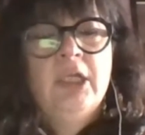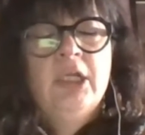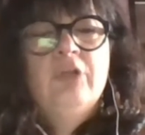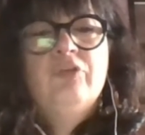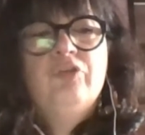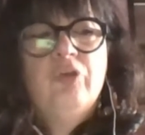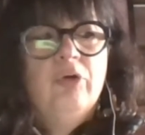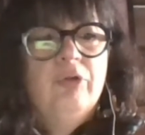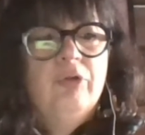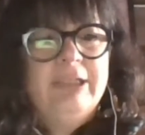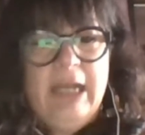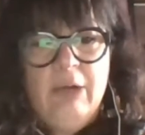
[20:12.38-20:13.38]

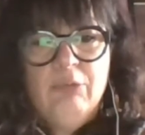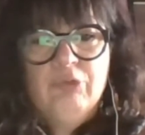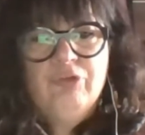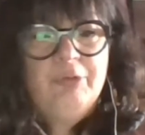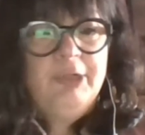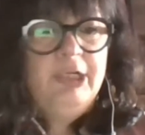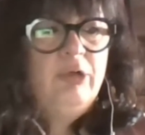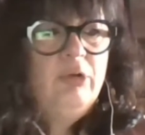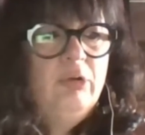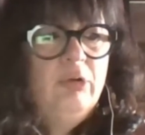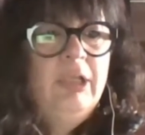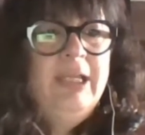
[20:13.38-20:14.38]
So that was
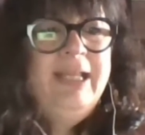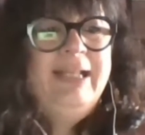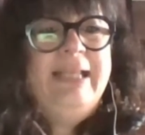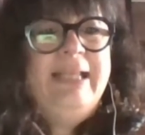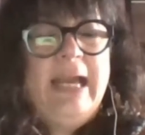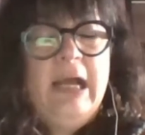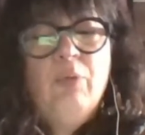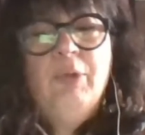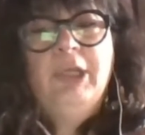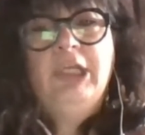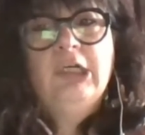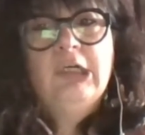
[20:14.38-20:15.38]
critical. Now,
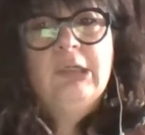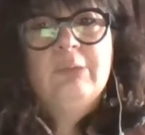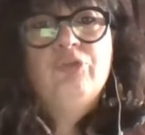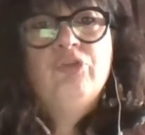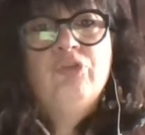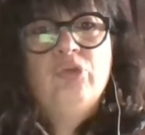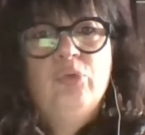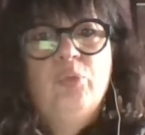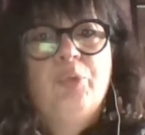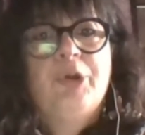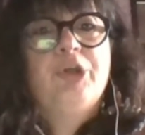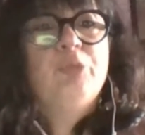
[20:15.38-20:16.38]
when it comes to
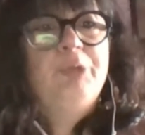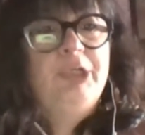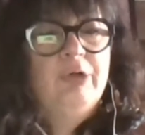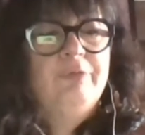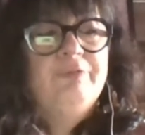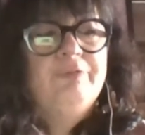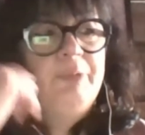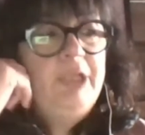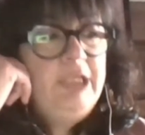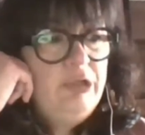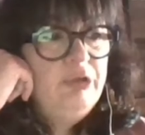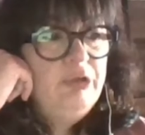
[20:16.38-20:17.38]
where do we go from
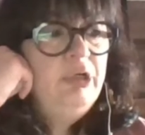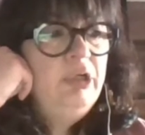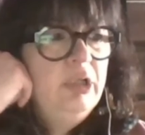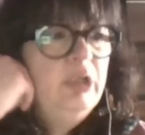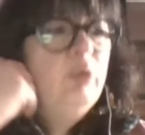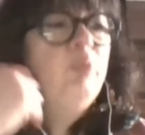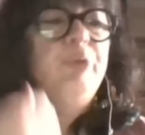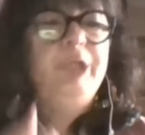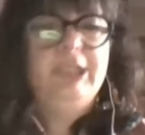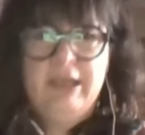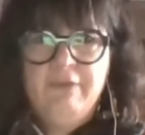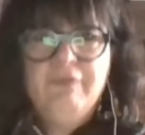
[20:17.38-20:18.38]
here, we
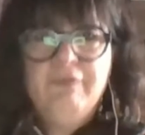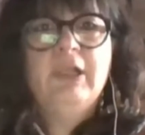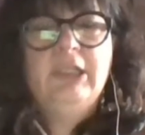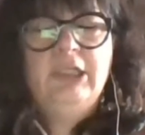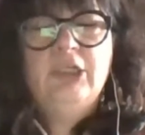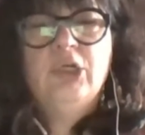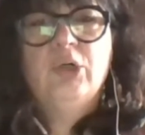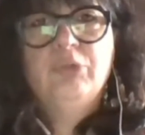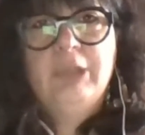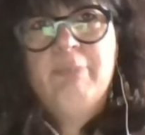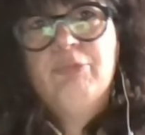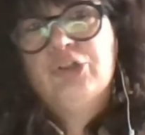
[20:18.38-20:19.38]
definitely know
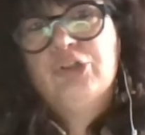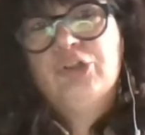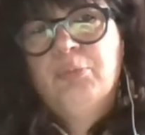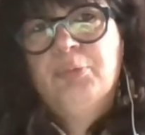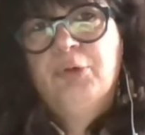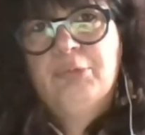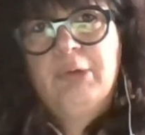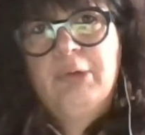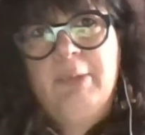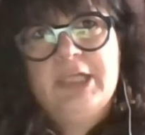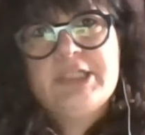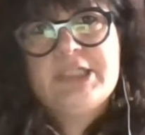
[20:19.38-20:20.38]
that virtual
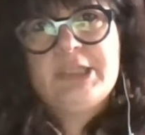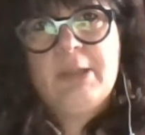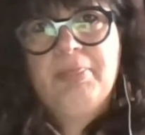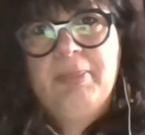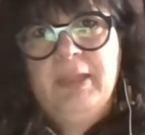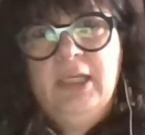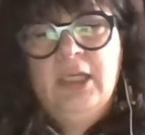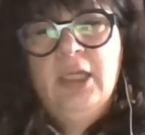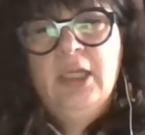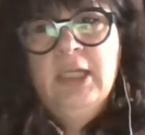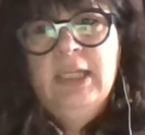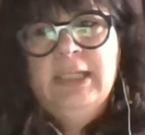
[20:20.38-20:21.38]
programming is something
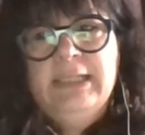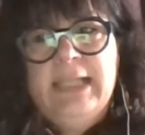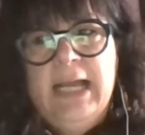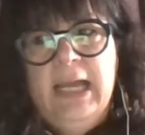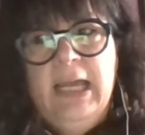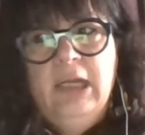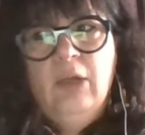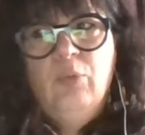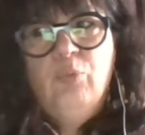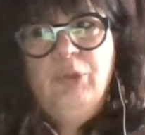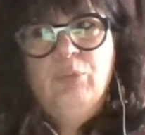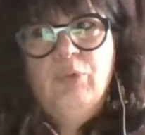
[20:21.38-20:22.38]
that
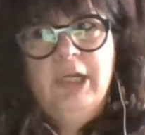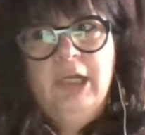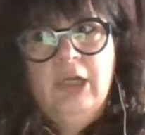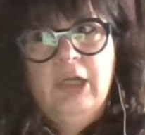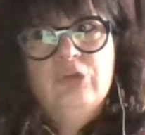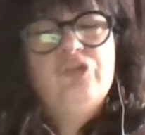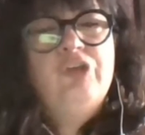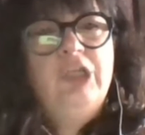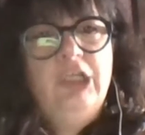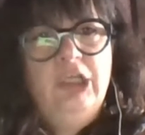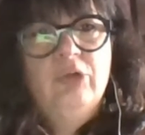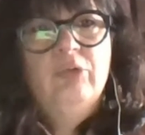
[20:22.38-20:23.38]
we want to
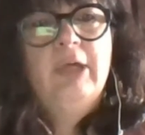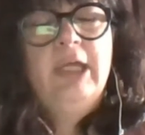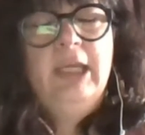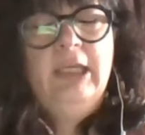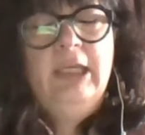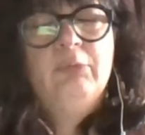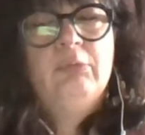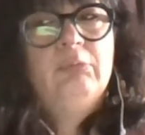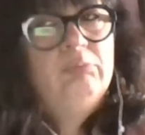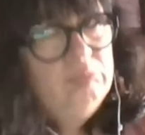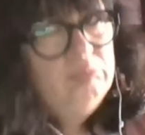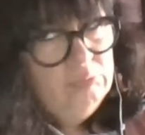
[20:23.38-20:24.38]
continue and
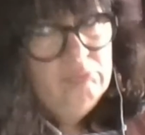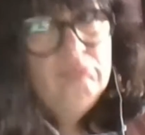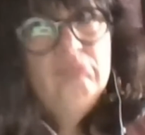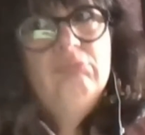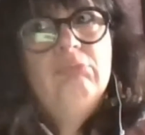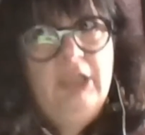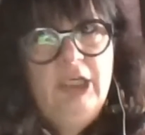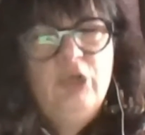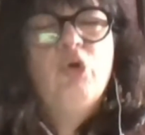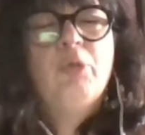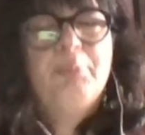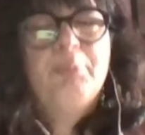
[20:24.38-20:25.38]

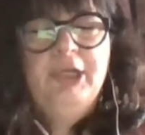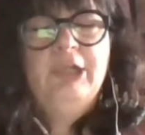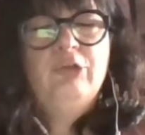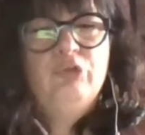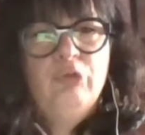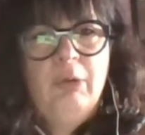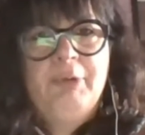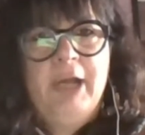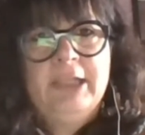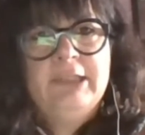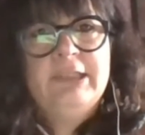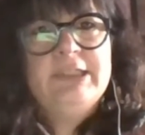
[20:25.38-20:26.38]
incorporate into our
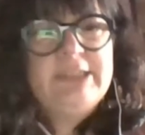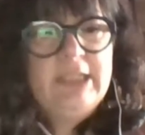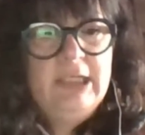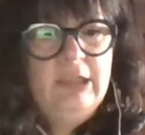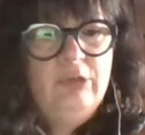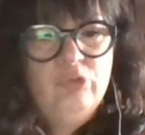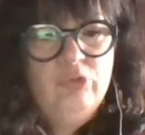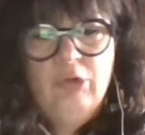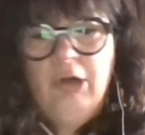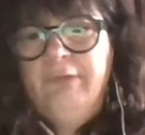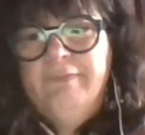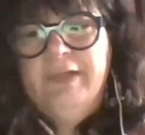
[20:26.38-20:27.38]
practice and into
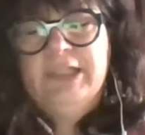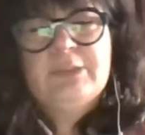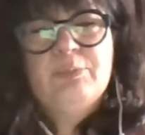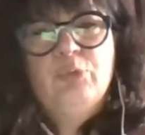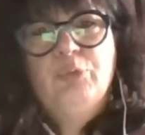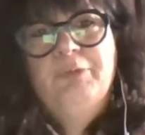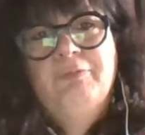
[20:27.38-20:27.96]
our events moving